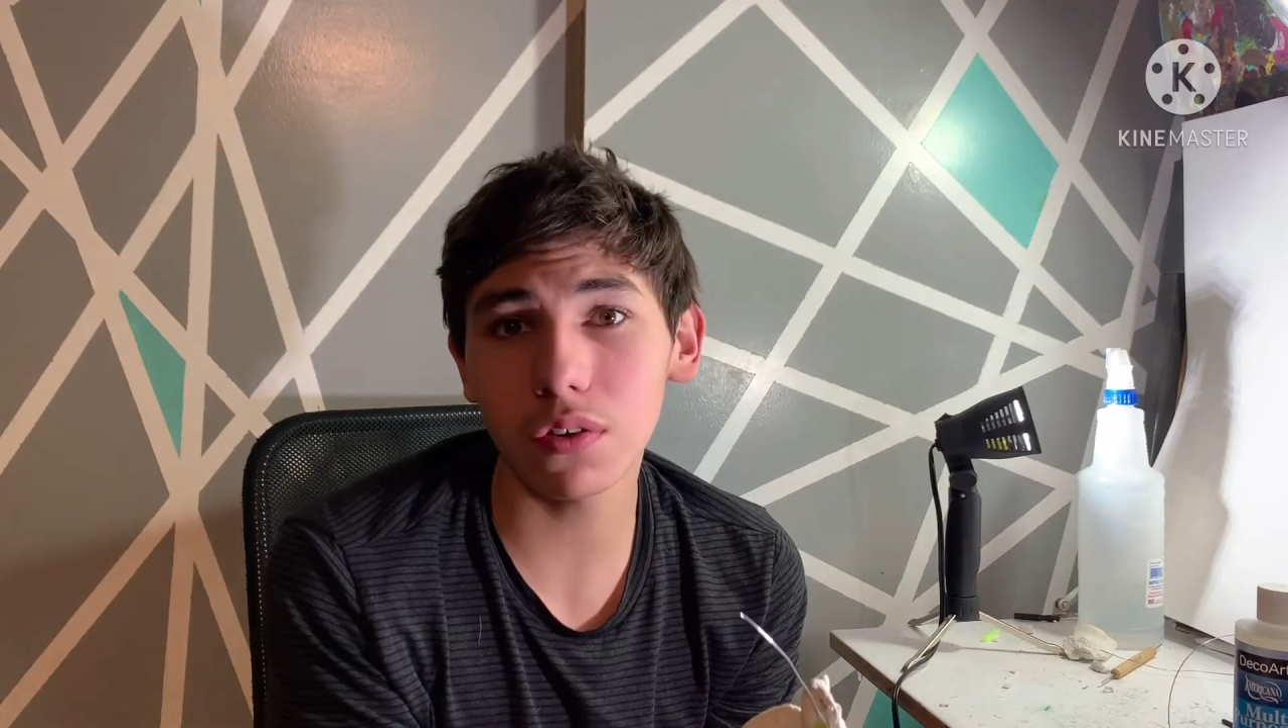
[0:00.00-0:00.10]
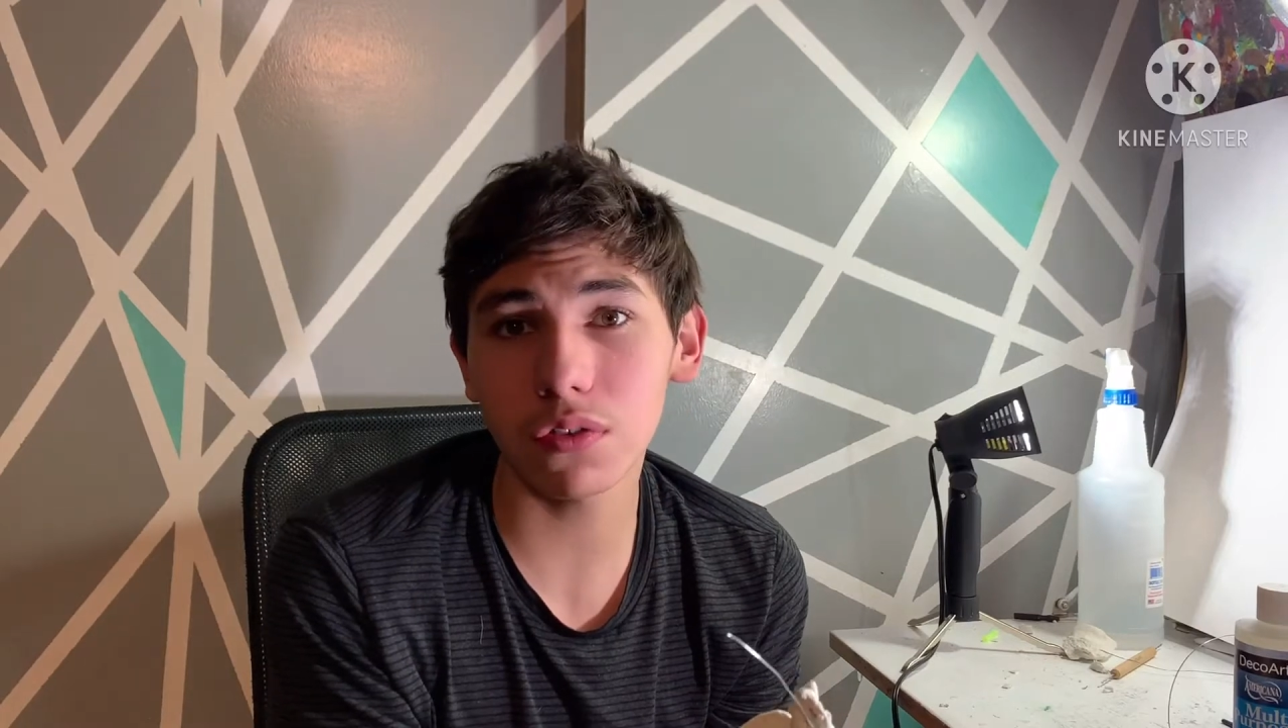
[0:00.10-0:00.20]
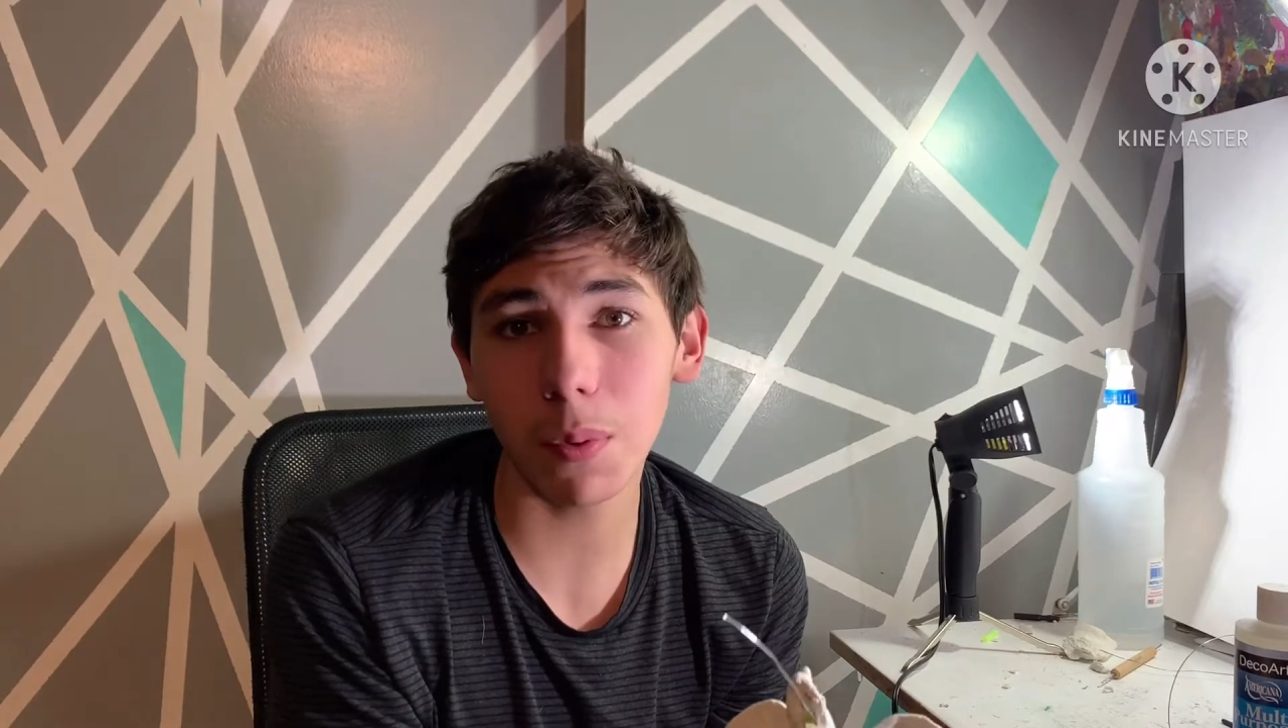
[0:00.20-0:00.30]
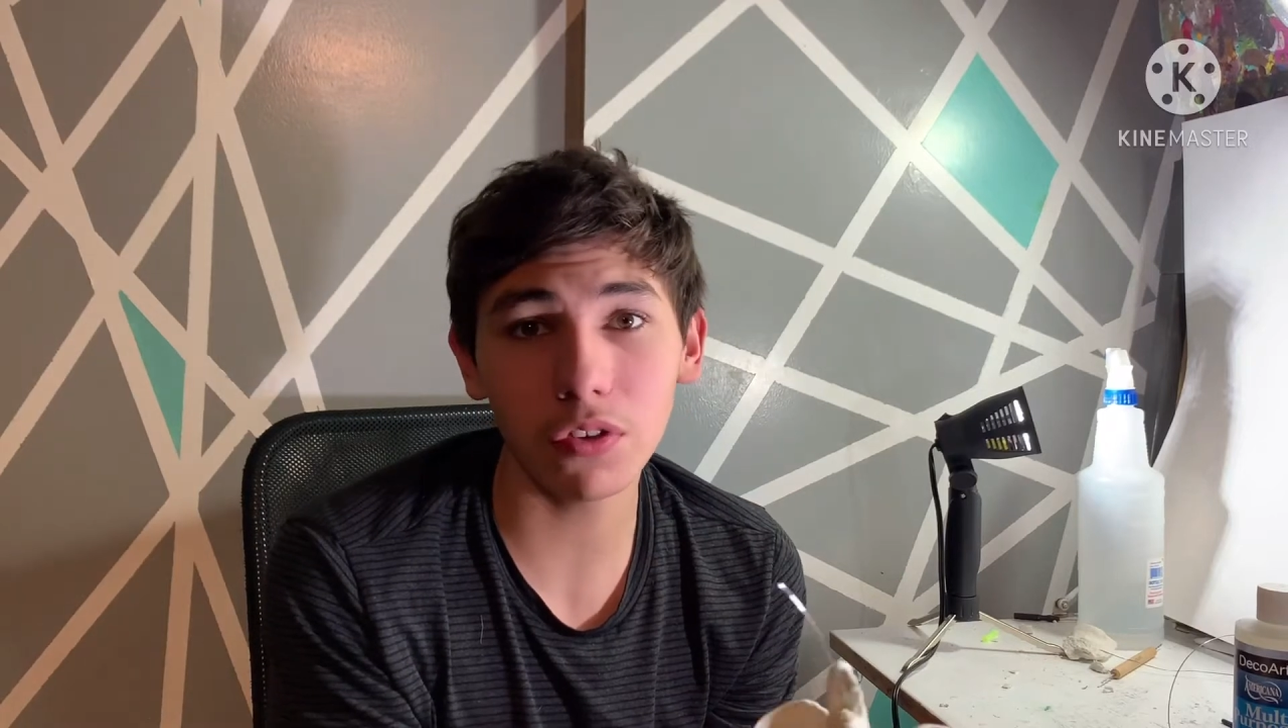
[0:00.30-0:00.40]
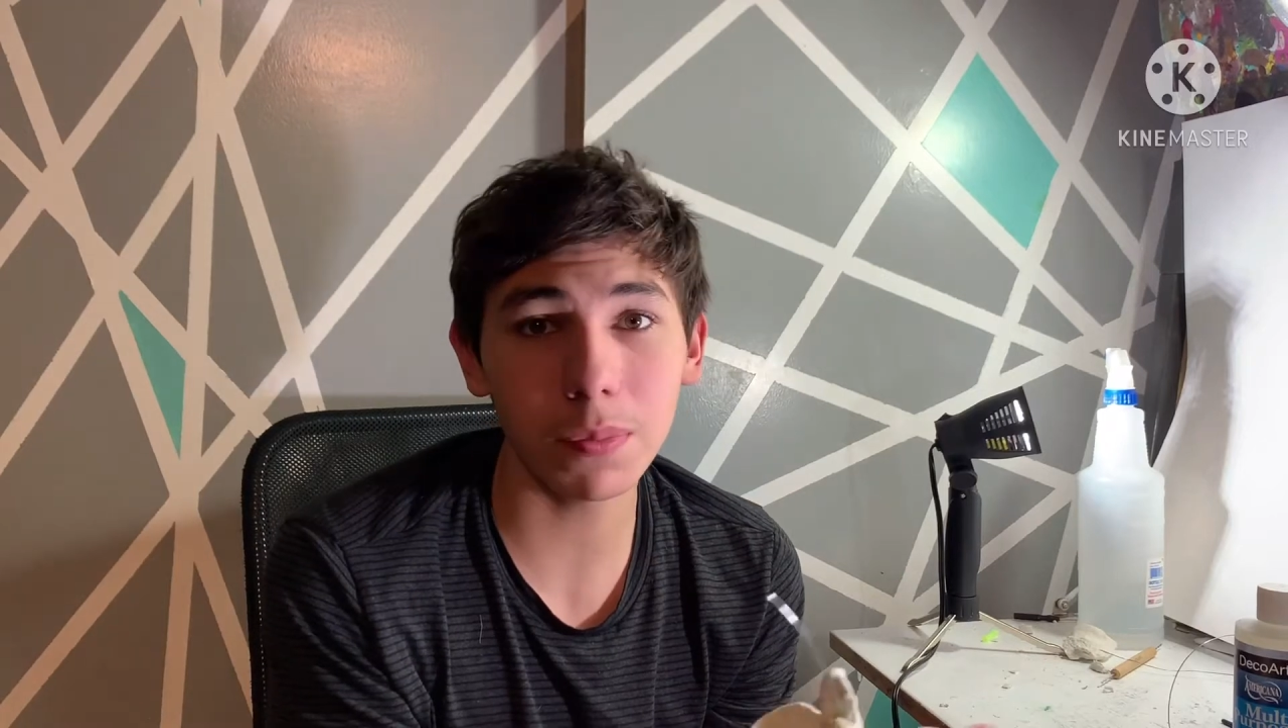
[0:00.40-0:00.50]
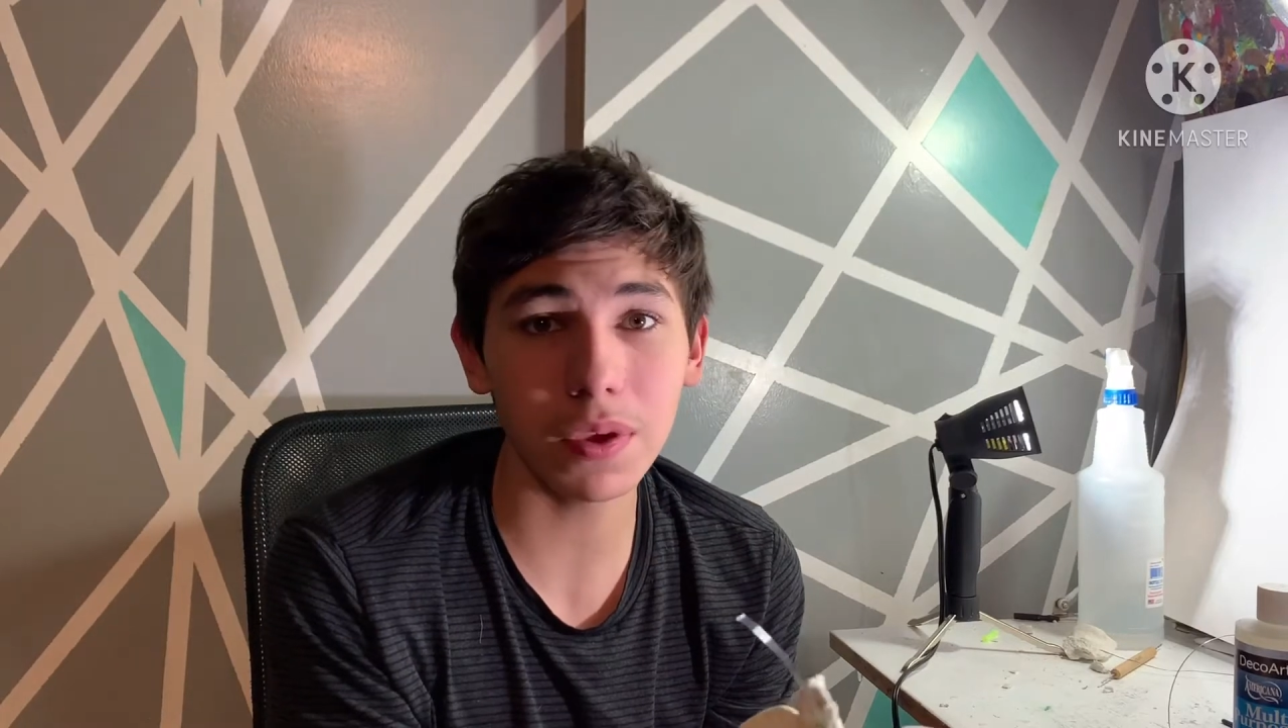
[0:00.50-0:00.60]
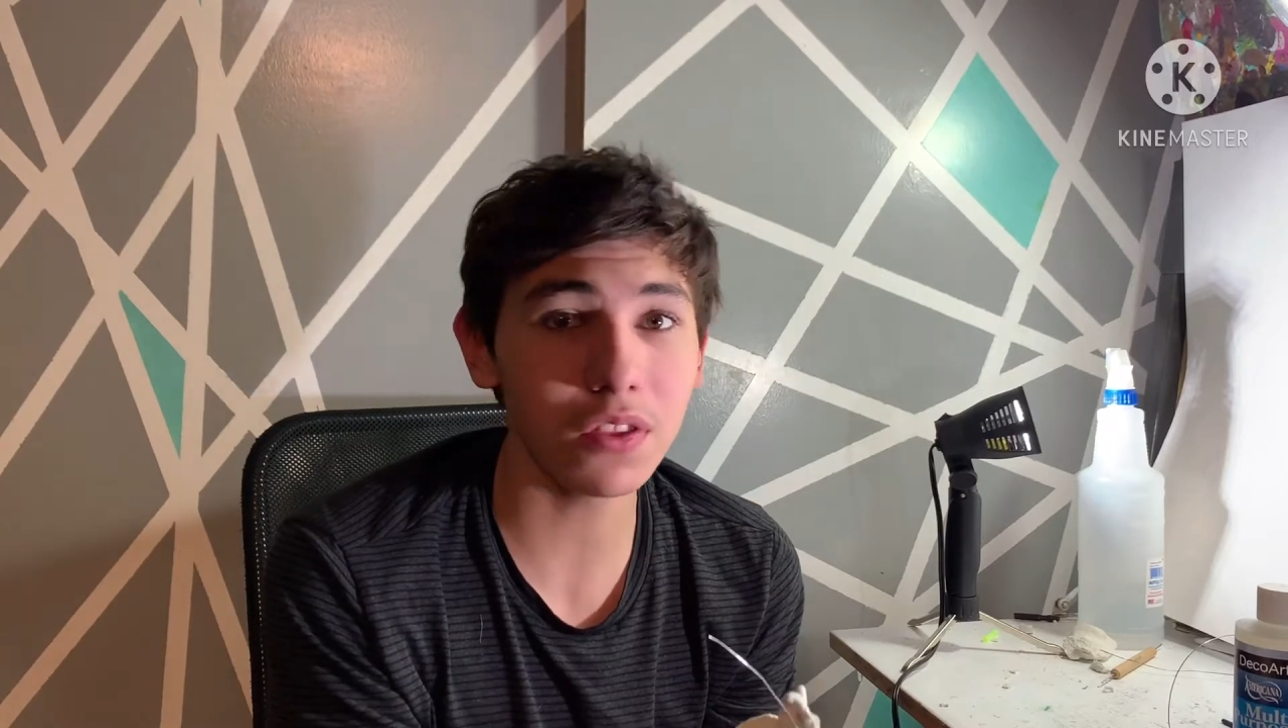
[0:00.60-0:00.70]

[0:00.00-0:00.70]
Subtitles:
supposed to be